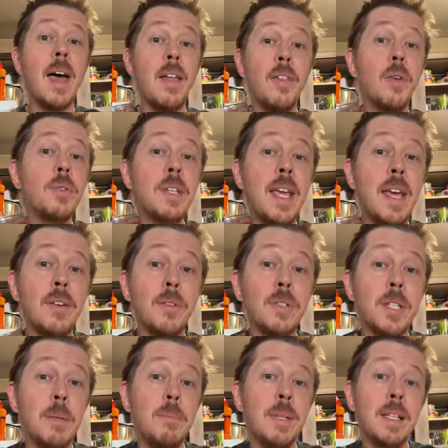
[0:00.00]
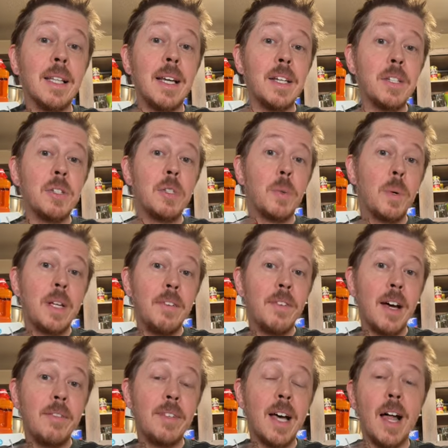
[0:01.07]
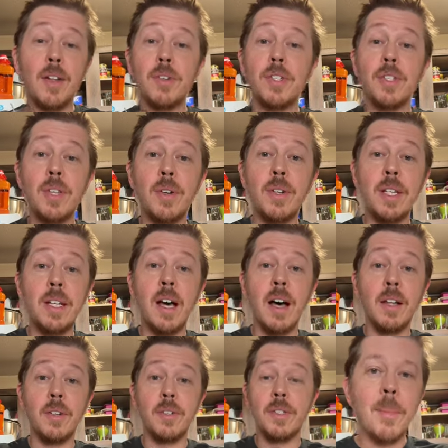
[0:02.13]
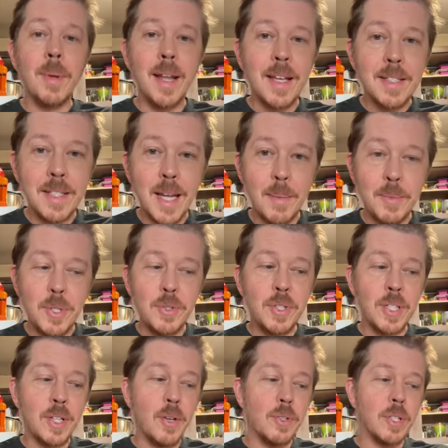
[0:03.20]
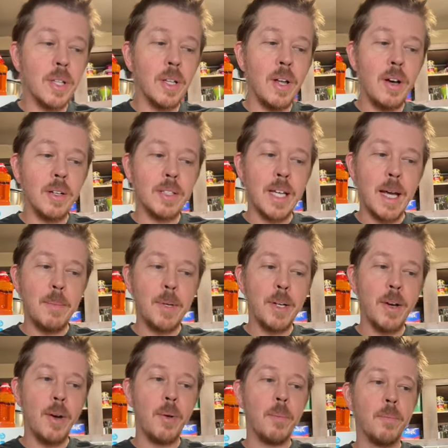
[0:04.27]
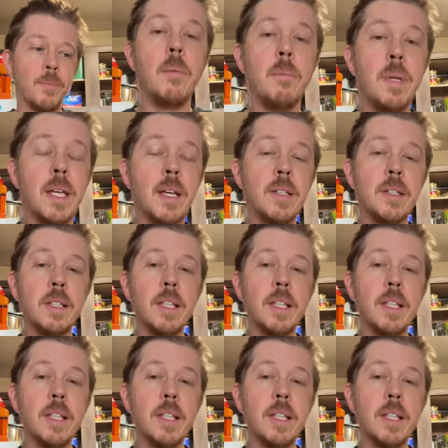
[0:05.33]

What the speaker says: And those candles can be like $25, $30. But I stopped using those a long time ago because